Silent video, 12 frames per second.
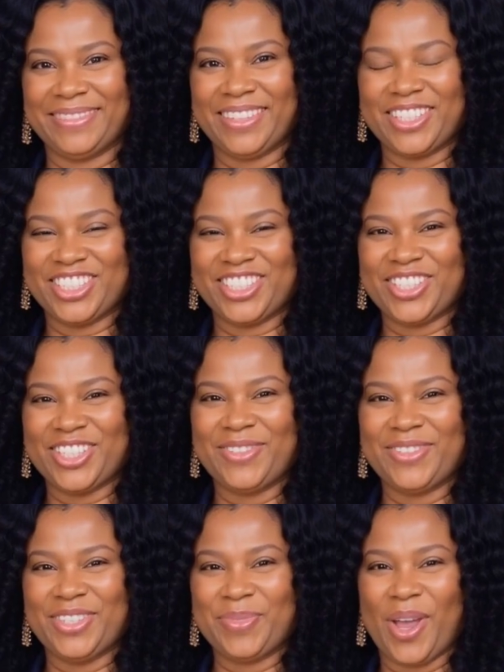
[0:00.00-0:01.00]

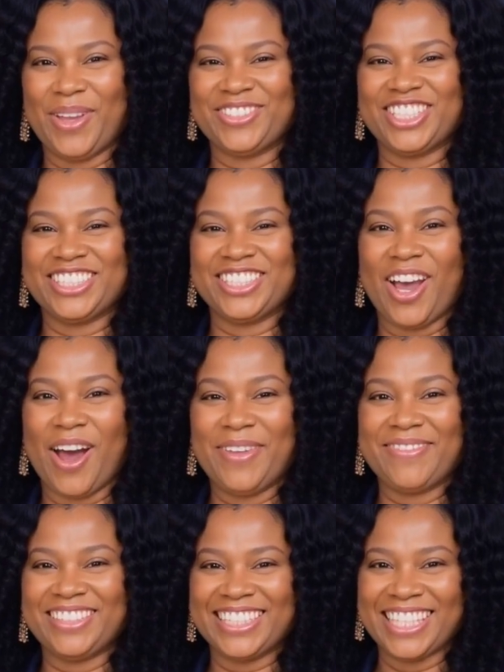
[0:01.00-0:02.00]
Soon, you won't just know
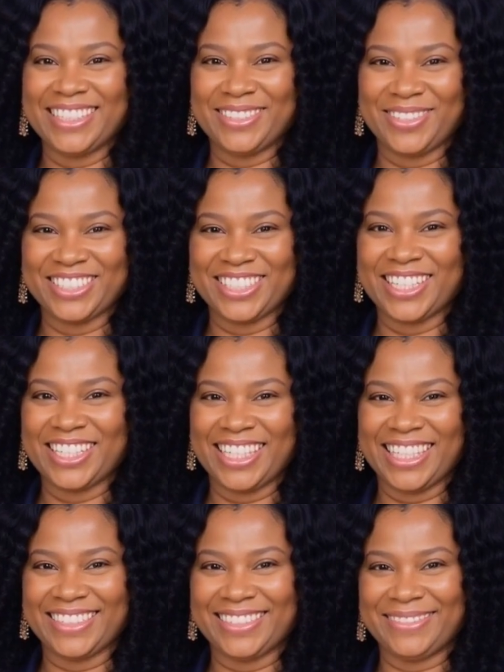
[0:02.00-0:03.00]
if a deal looks
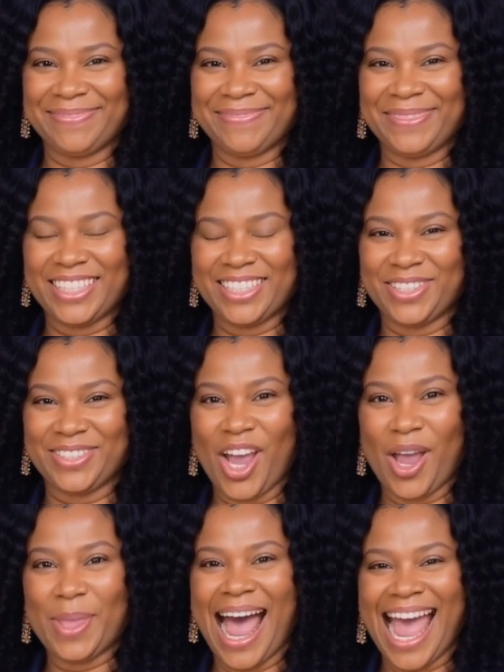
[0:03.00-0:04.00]
good, you'll
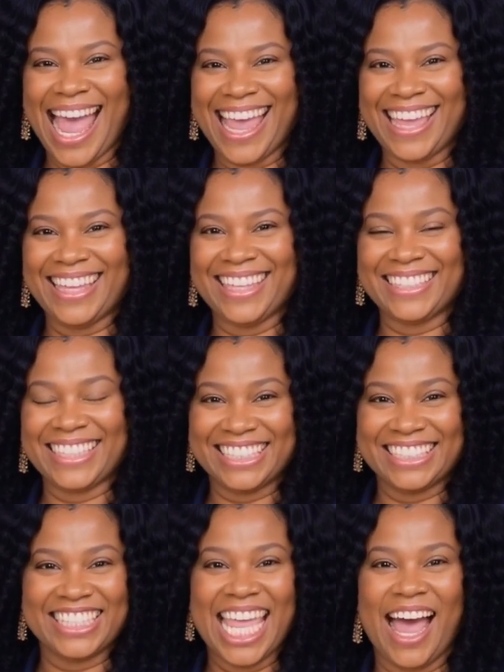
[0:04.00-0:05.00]
know why.
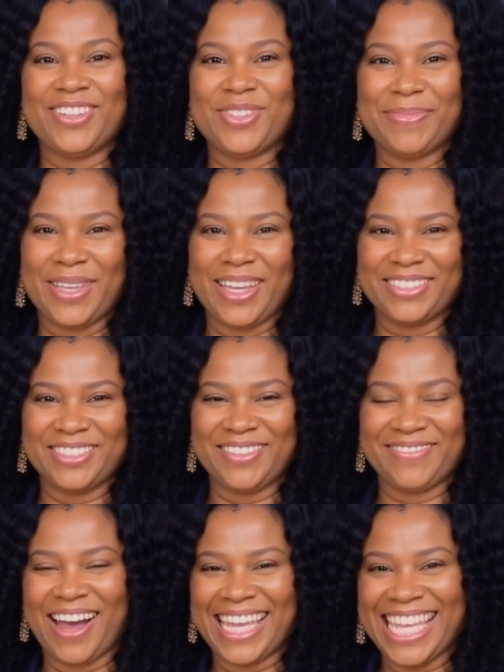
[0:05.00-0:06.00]
This is how you build
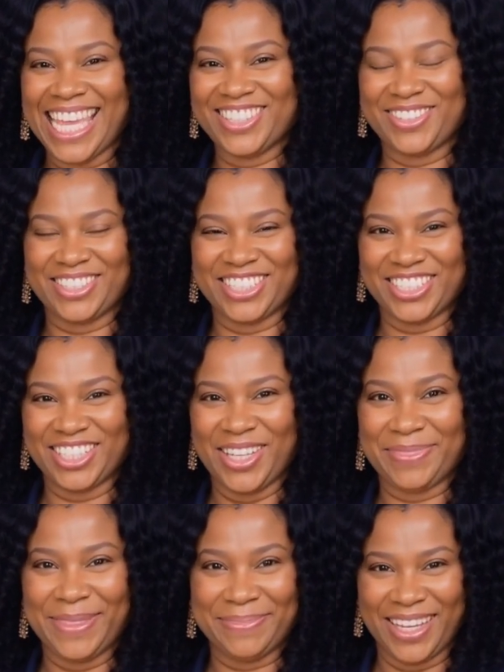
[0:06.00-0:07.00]
your financial
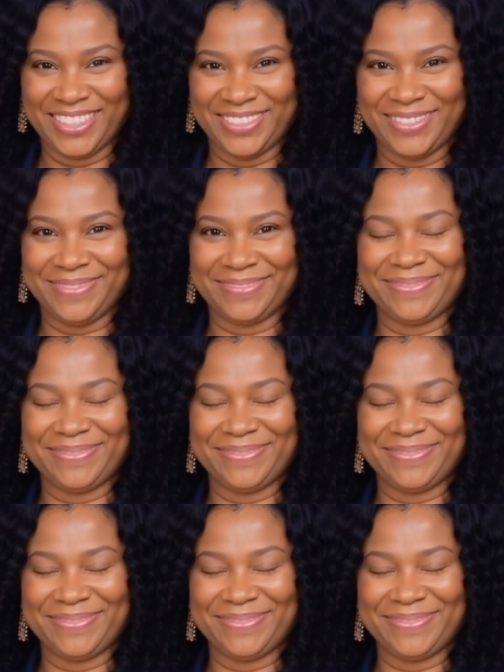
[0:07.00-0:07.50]
discernment muscle.